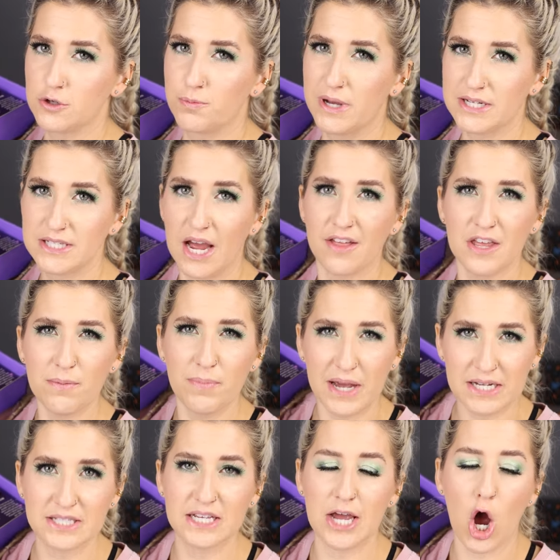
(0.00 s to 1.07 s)
to Pixi. I think
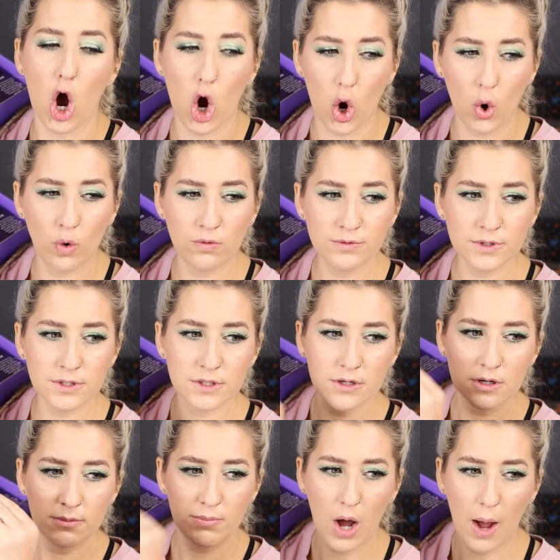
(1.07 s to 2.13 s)
Pixi owns
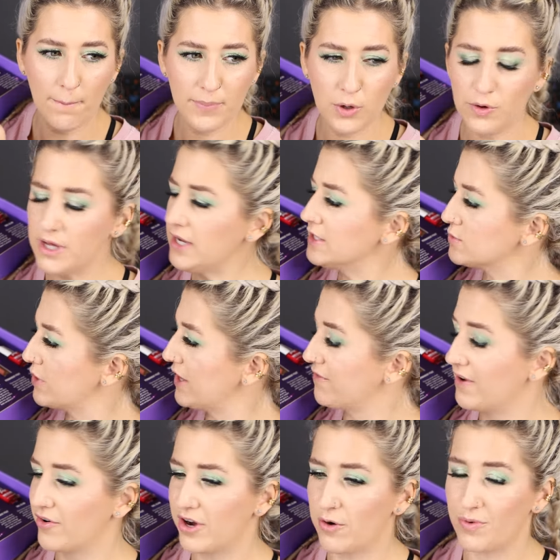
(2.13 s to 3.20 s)
Pop Beauty is what I
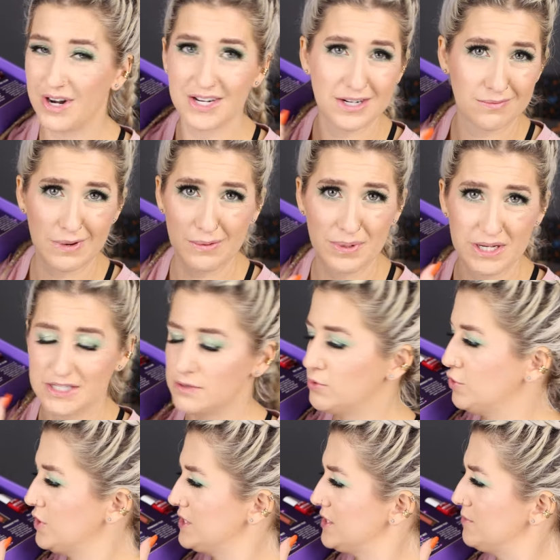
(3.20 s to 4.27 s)
found out when I did my Pixi
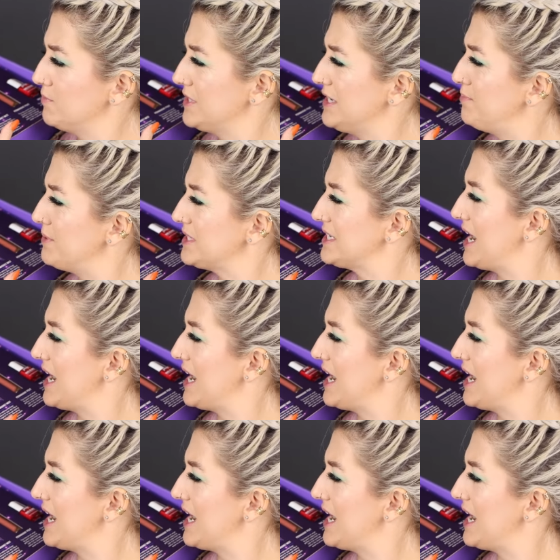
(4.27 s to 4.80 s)
Beauty deep